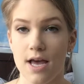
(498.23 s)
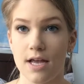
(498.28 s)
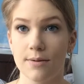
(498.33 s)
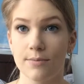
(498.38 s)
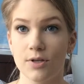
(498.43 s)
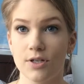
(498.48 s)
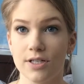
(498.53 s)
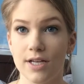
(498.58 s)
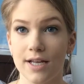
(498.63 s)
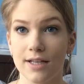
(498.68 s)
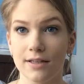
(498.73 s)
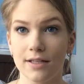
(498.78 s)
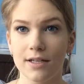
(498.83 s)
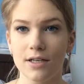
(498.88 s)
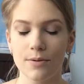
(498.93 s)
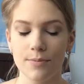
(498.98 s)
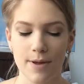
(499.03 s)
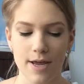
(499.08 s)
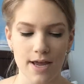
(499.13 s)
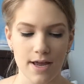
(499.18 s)
I'm going to take a
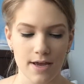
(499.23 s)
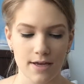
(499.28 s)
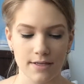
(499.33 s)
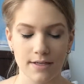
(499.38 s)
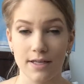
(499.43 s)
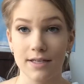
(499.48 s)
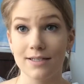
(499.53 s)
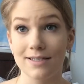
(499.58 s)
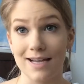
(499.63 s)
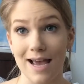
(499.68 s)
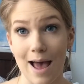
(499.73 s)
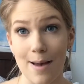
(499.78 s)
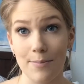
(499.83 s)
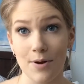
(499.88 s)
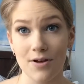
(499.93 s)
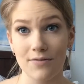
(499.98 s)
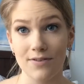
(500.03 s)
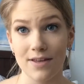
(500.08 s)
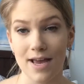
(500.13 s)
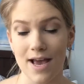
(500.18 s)
little bit, then tap
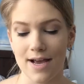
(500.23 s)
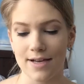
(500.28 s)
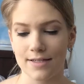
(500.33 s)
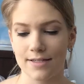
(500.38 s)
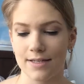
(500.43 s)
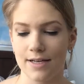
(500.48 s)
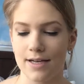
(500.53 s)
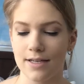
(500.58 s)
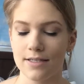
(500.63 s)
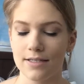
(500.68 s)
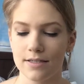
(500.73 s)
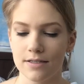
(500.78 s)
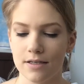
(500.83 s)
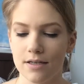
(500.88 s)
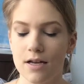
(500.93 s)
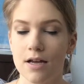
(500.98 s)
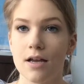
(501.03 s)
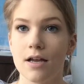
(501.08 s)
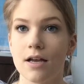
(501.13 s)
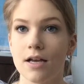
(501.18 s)
off the excess,
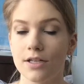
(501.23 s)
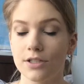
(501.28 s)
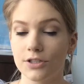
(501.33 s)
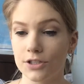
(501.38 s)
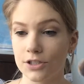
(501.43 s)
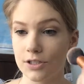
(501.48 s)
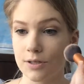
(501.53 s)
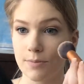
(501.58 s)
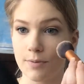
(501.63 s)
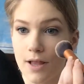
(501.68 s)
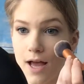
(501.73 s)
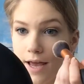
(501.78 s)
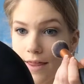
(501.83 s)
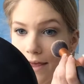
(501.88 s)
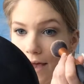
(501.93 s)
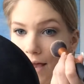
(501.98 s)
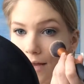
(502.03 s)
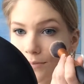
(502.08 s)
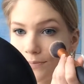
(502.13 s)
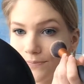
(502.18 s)
and just apply
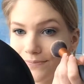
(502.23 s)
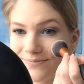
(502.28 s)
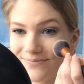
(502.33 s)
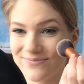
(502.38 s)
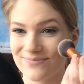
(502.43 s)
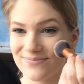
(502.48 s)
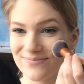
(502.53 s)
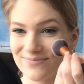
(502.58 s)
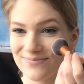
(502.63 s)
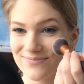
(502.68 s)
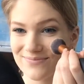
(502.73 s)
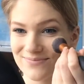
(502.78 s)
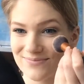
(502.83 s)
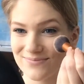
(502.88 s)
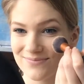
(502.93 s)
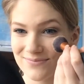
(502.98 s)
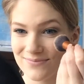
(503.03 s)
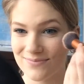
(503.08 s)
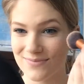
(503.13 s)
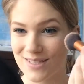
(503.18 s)
that
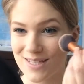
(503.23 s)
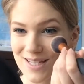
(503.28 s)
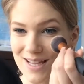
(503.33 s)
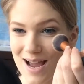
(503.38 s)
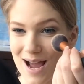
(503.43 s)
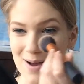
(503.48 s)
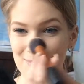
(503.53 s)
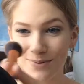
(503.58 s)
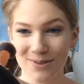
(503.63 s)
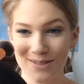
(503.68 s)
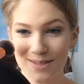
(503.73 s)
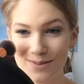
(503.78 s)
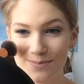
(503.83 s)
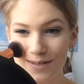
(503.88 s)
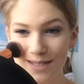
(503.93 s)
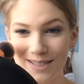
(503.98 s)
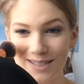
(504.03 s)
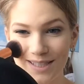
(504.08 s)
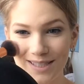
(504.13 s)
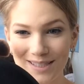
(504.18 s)
to the apples of
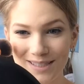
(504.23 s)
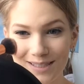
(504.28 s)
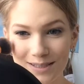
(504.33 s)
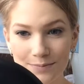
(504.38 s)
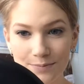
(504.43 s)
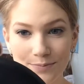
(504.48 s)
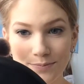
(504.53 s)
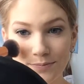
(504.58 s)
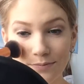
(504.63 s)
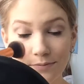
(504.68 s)
my cheeks.